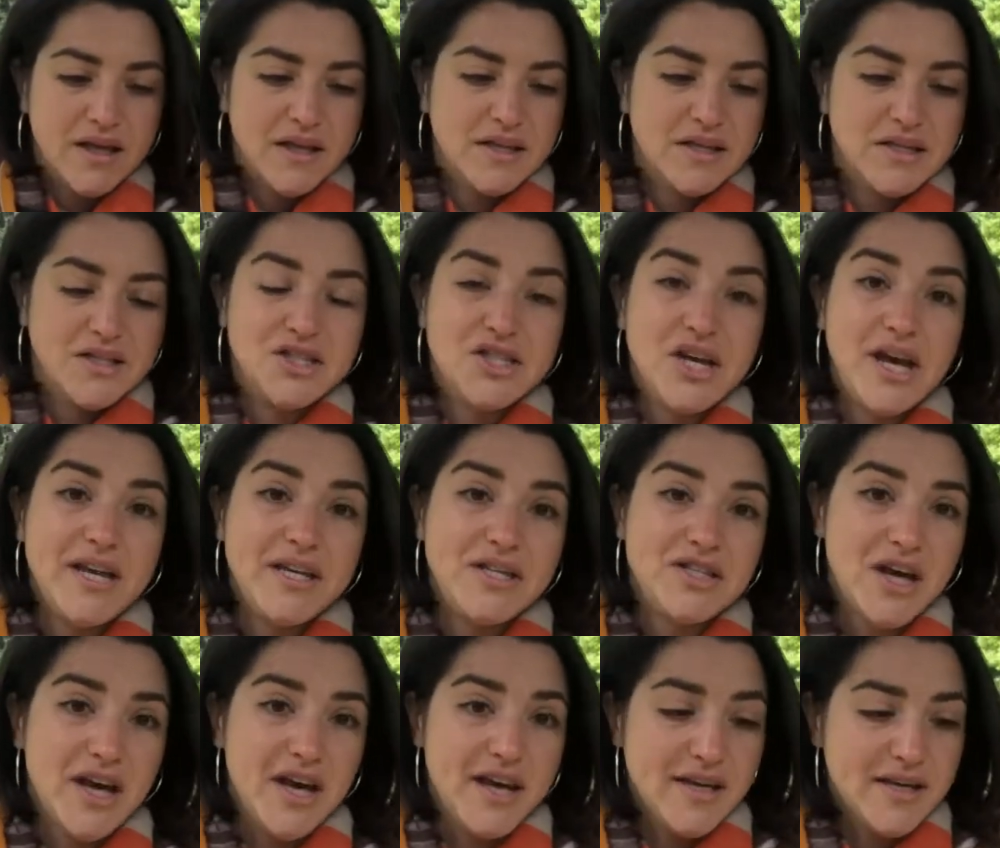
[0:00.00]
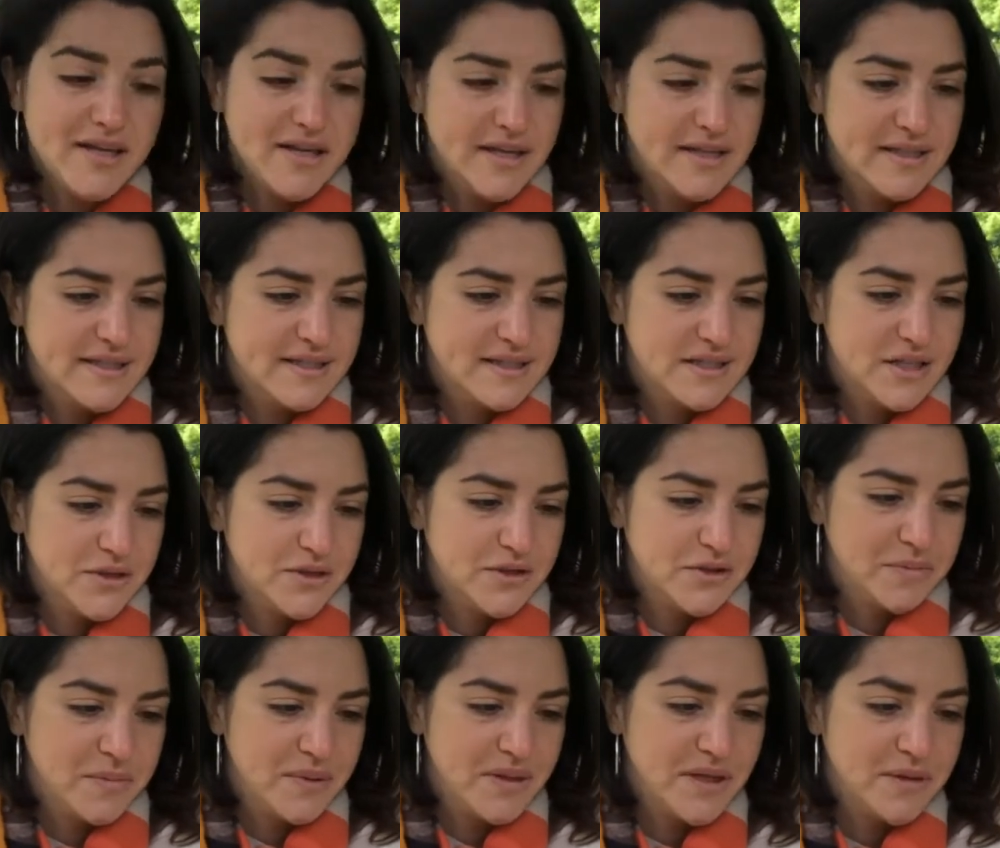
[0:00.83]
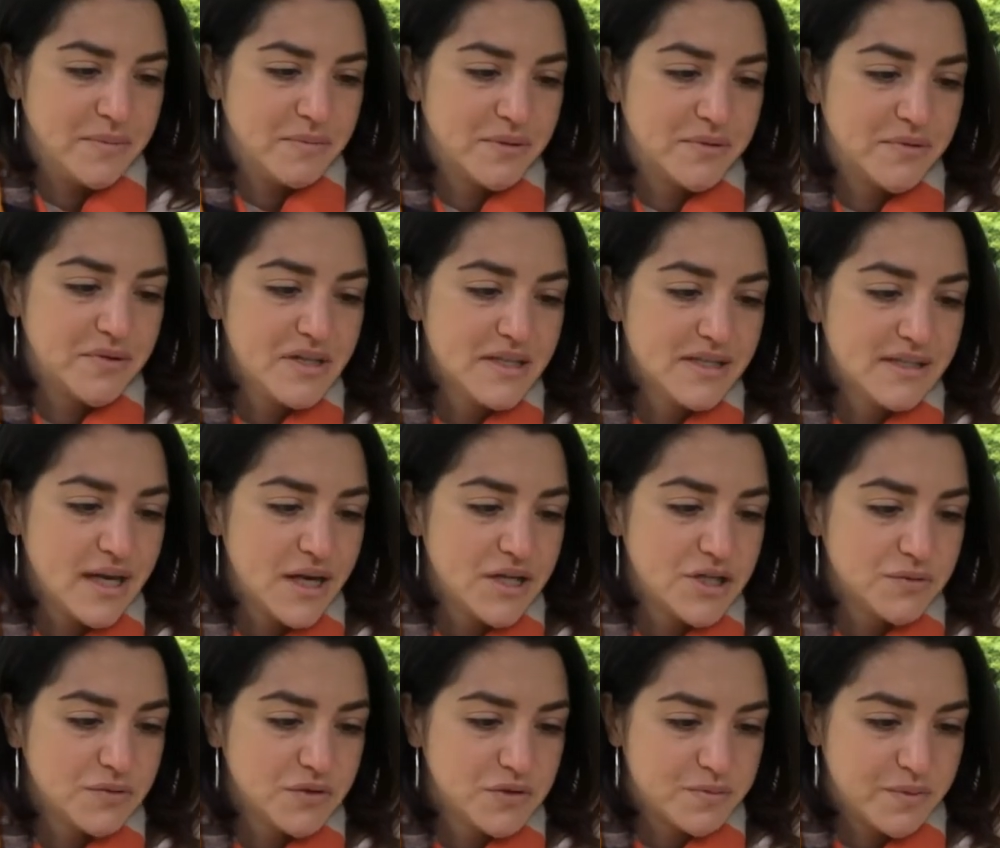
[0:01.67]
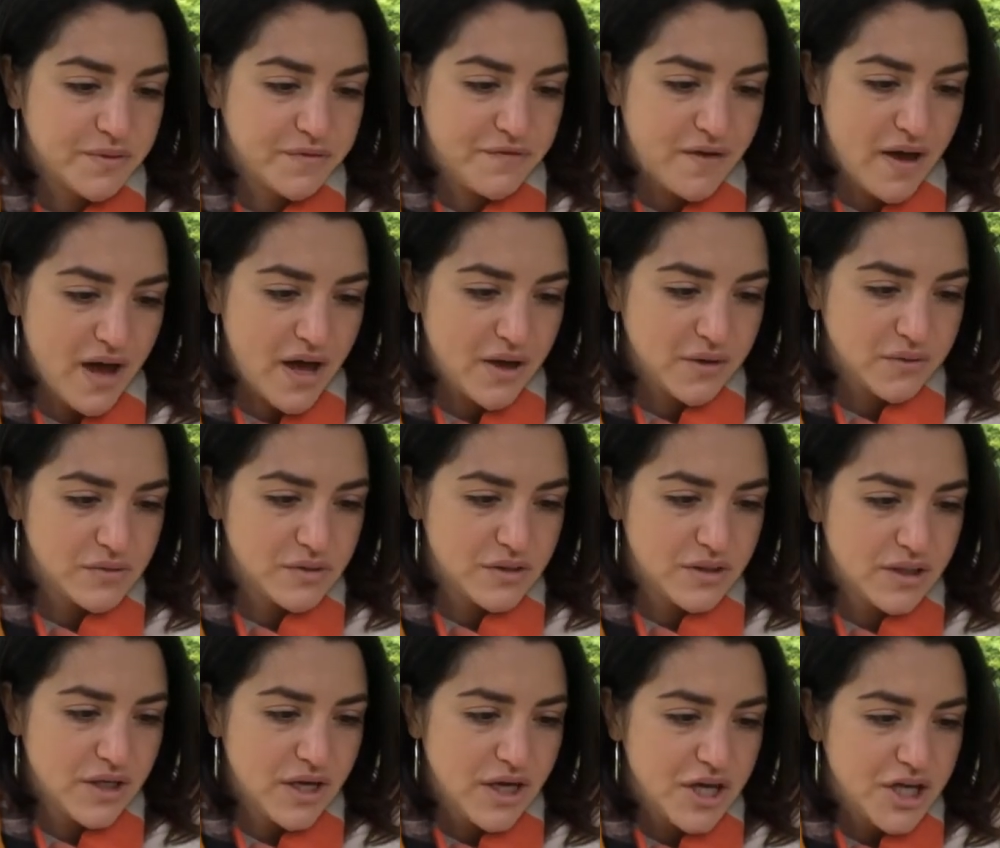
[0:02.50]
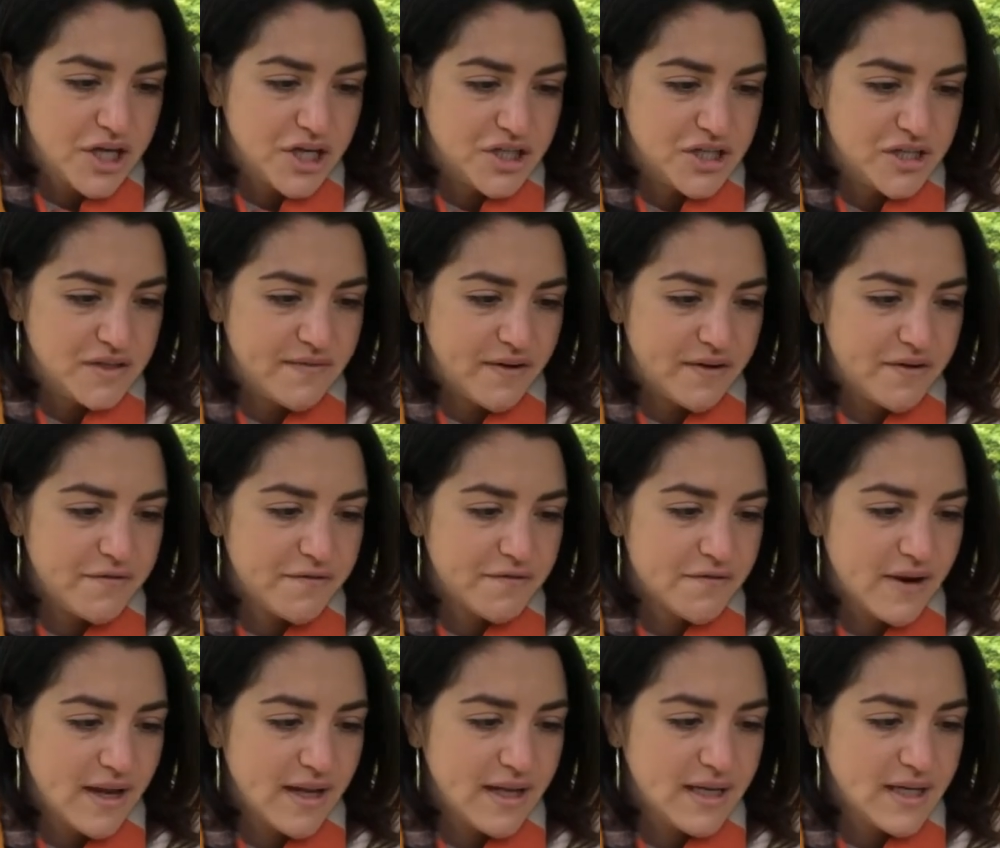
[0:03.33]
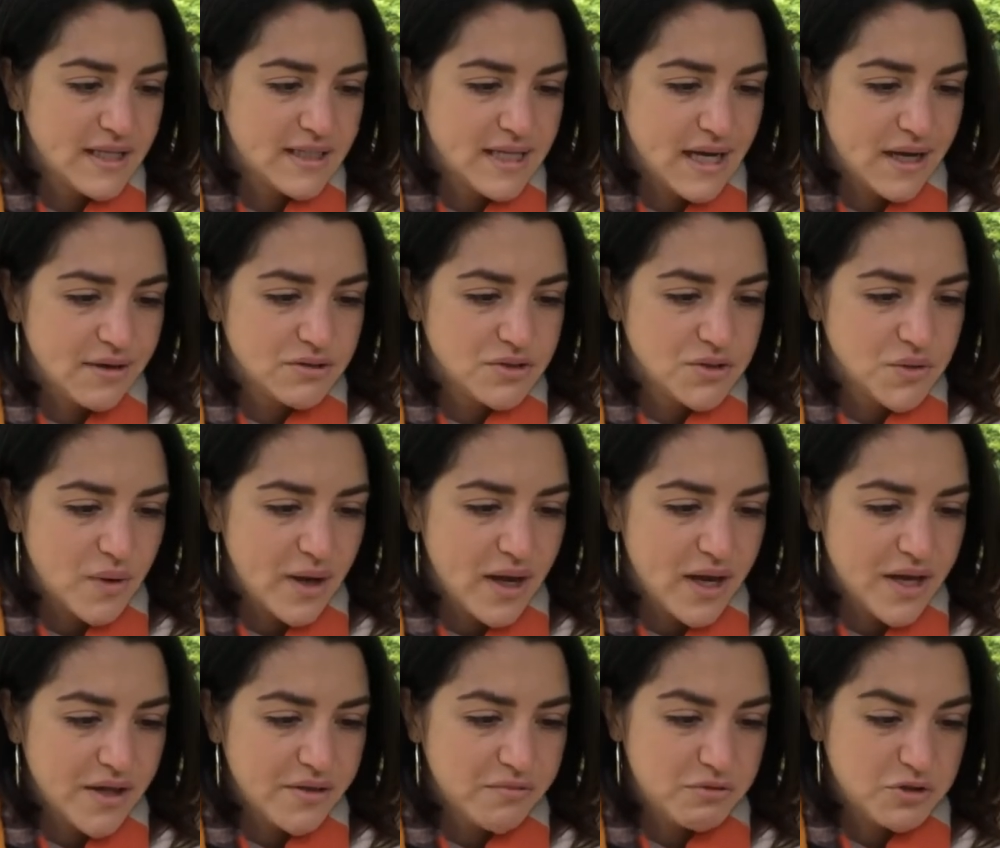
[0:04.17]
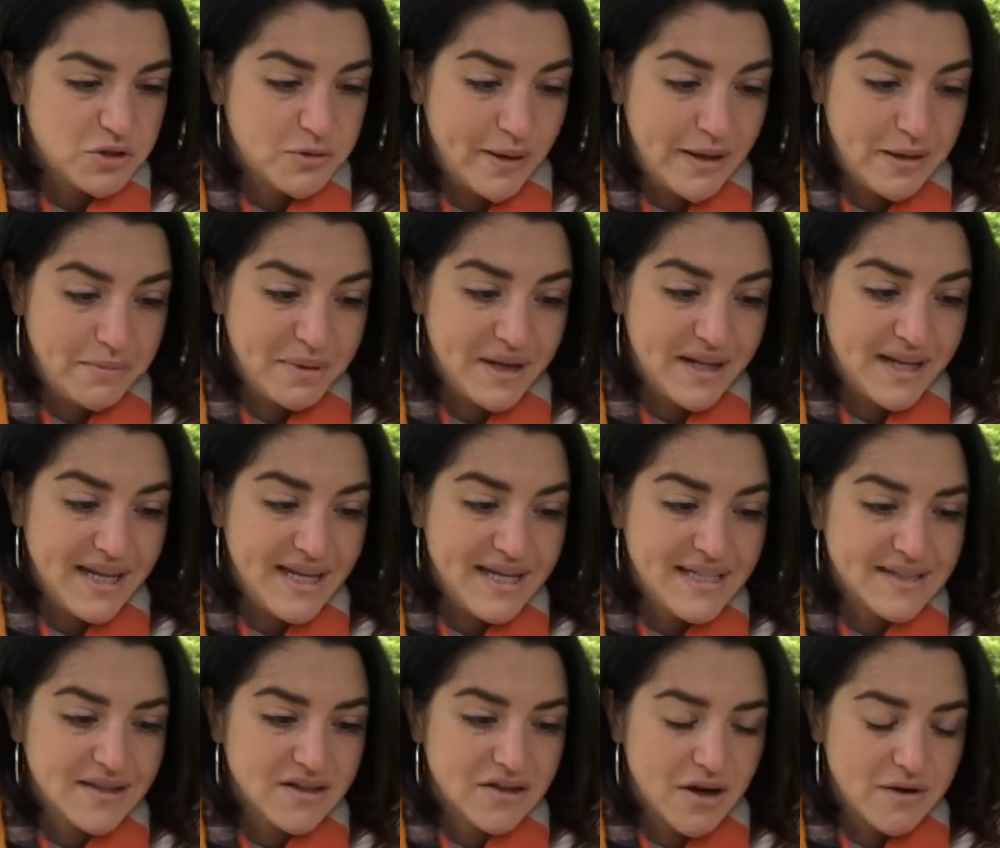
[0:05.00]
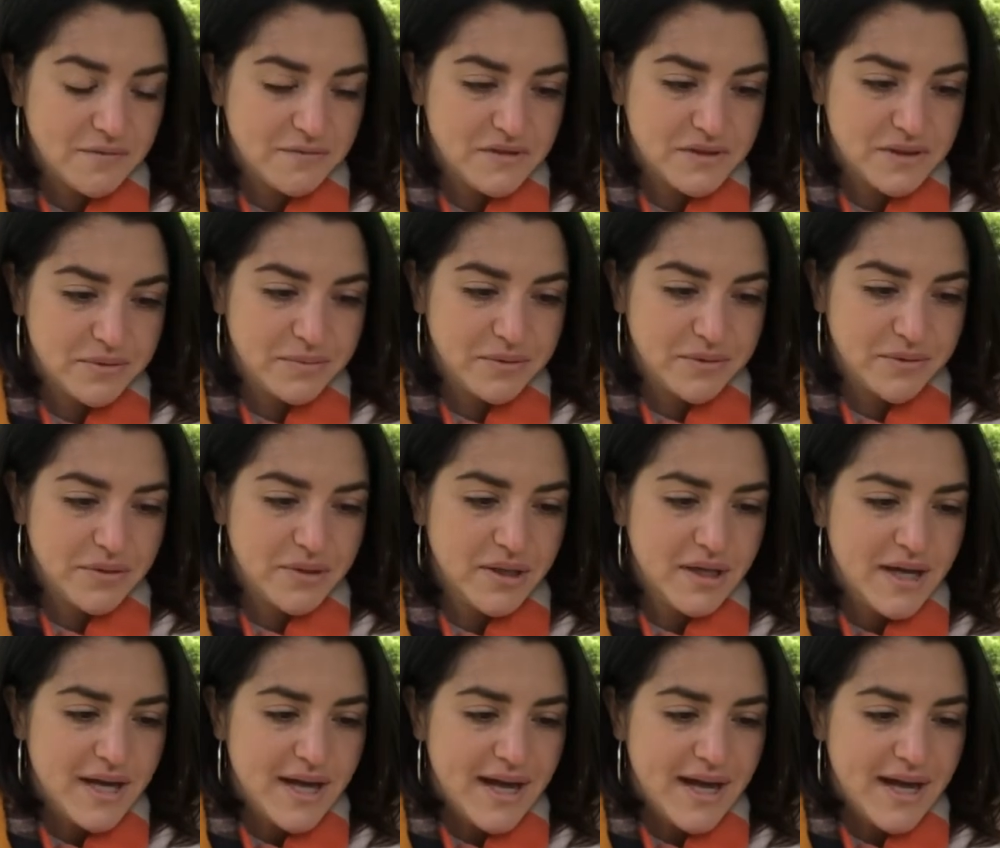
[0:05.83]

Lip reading: JJ has told me that Maria's session was profound. She's very friendly and down to earth, which made me at ease and comfortable.